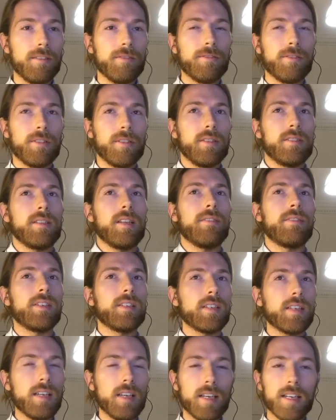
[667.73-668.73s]
for the 7
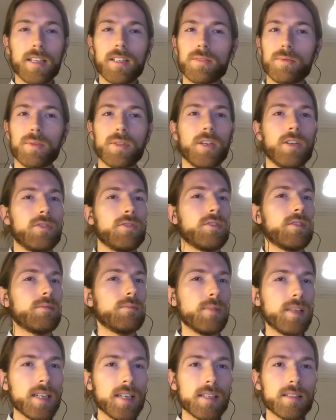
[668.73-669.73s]
gigs, 100
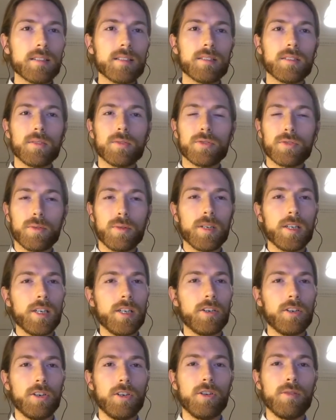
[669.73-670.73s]
minutes, 20
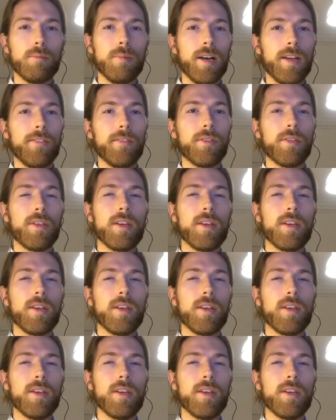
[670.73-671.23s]
euro a month.